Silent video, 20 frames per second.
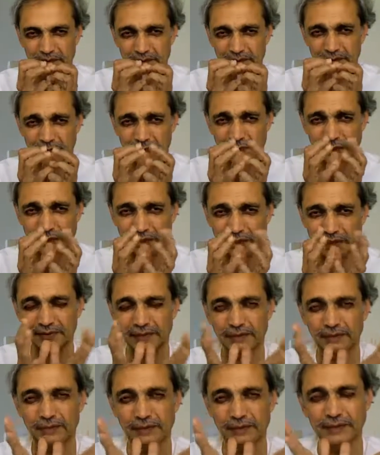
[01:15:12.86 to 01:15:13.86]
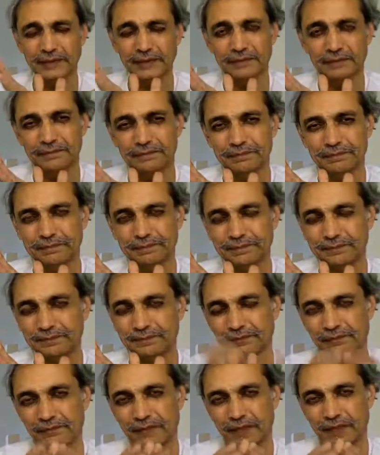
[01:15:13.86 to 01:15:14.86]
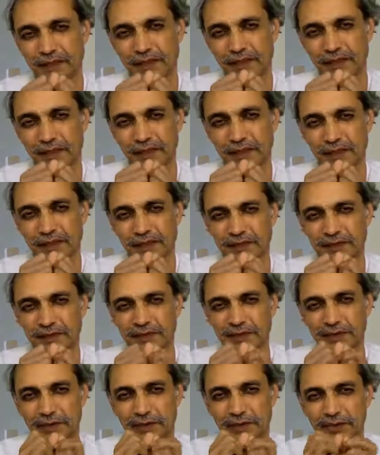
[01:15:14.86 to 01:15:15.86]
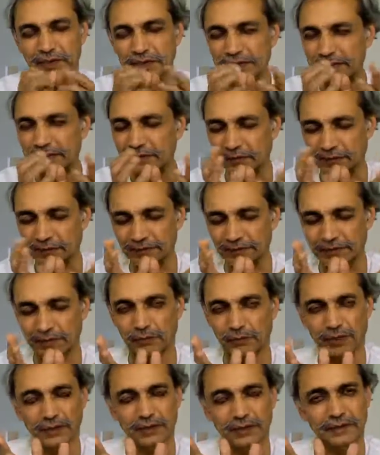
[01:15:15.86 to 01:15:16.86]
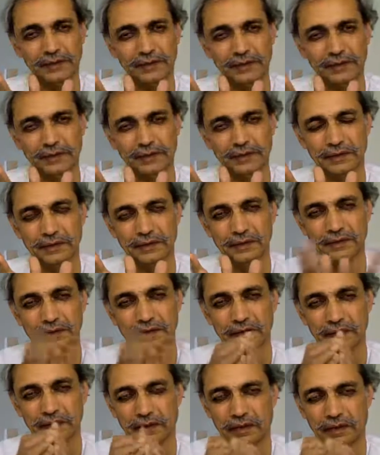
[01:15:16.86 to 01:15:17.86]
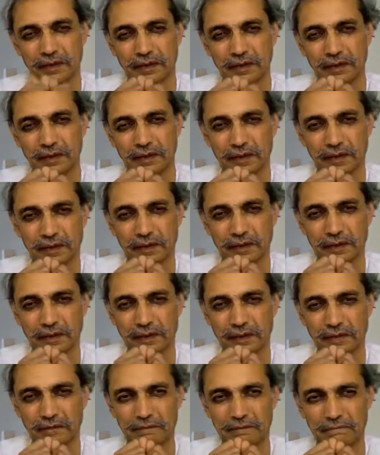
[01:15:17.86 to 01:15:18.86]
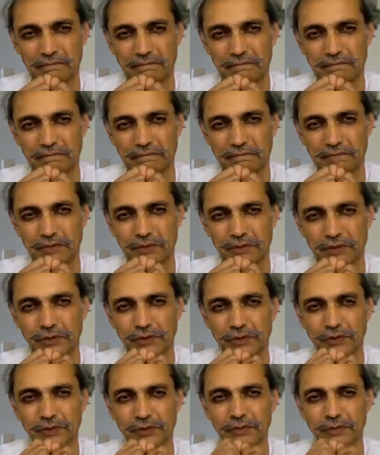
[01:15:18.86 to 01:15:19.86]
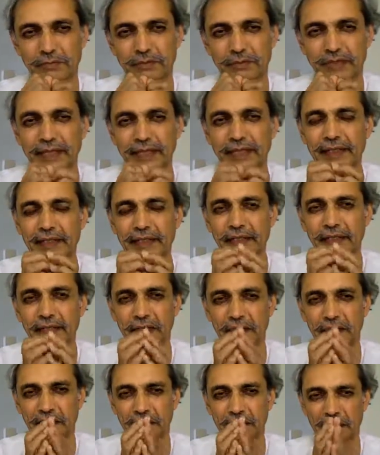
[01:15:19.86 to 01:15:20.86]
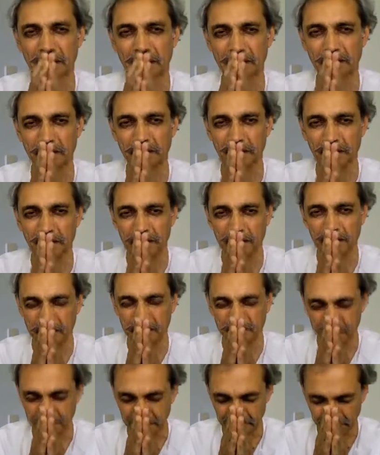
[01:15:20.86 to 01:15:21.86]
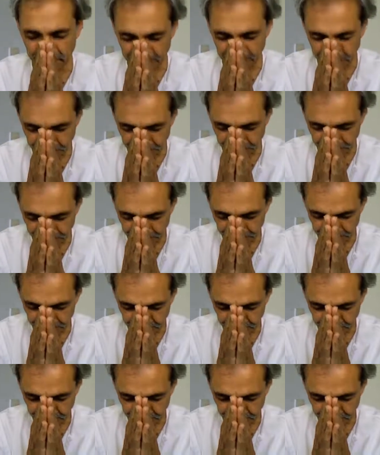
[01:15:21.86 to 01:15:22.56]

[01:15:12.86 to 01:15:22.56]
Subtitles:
like someone, if you're learning from someone, uh, you make that person